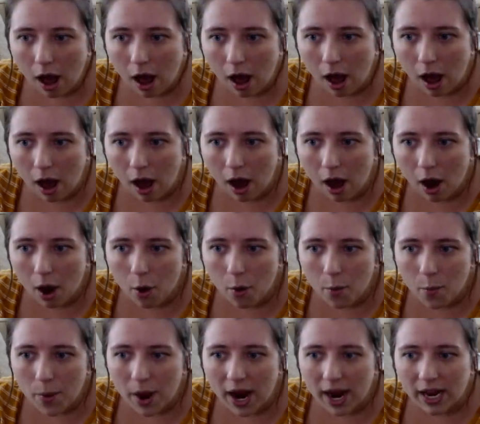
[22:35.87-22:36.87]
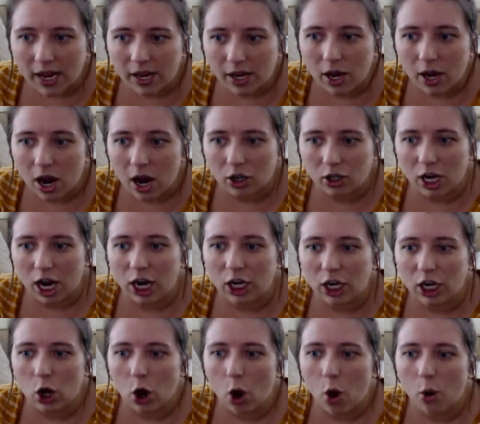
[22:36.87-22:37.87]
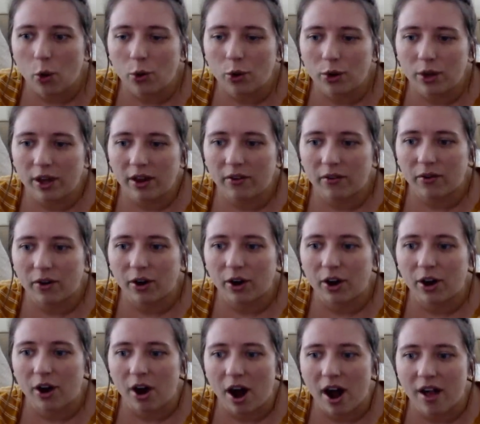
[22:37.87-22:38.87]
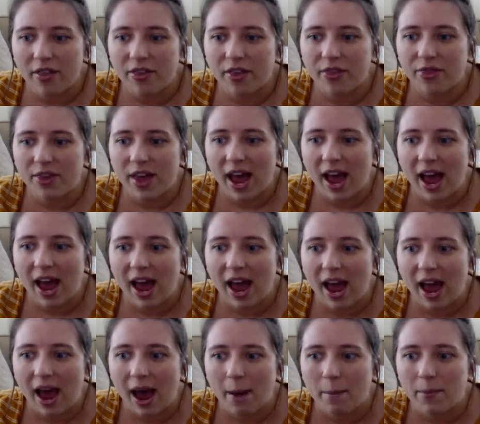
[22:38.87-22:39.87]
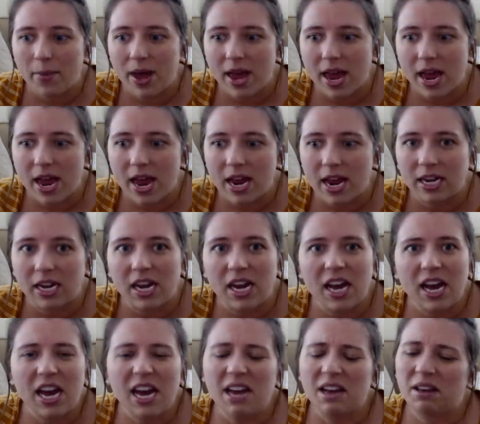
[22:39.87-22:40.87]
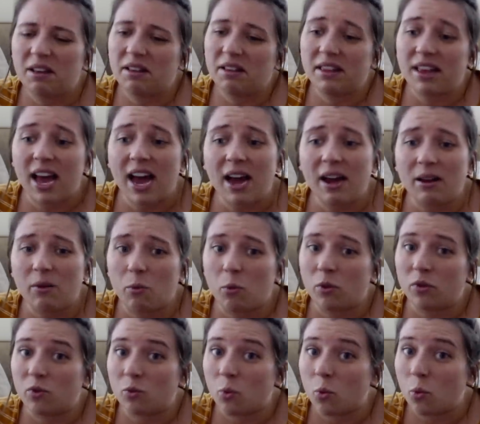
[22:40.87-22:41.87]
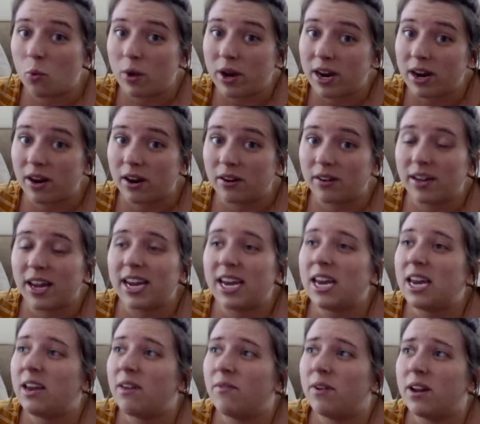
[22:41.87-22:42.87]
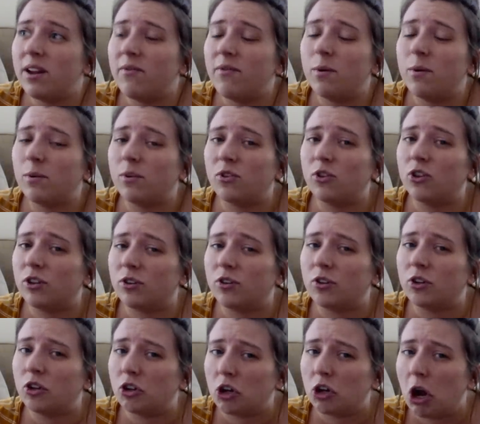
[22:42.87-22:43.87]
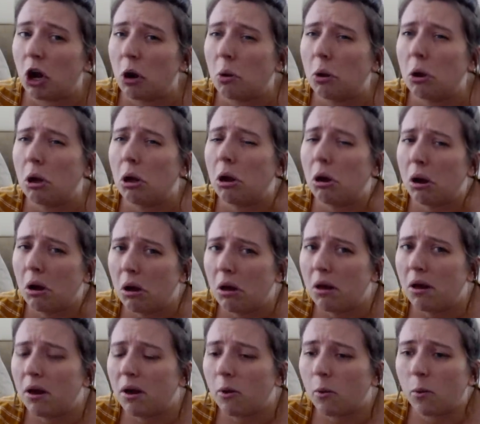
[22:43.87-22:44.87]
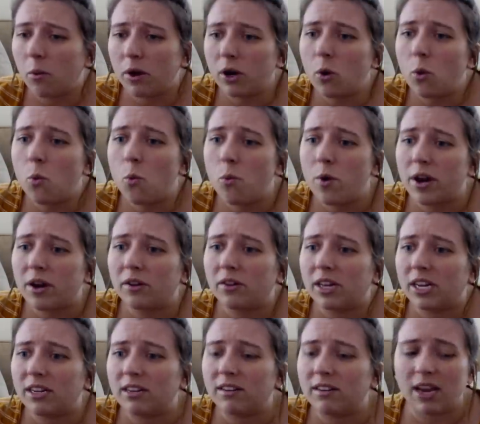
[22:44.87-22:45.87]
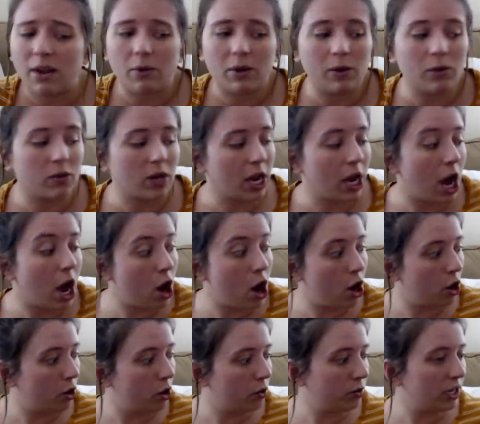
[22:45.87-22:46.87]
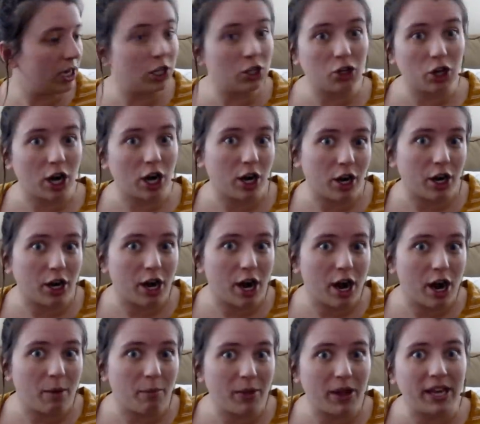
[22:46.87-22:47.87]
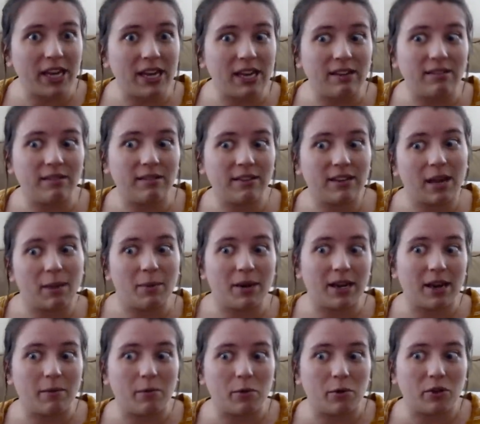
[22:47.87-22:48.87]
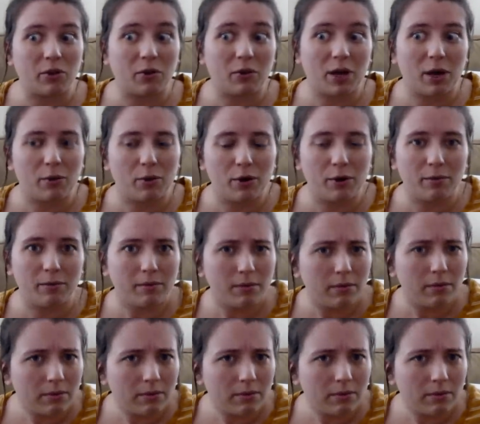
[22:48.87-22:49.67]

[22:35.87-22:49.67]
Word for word: Oh my gosh, I totally forgot that that happened. That was weird. Like, even if it was just a joke, what a weird thing to say when he was like, oh, he's trying to hook up. Like, he's telling me to come to his hotel room.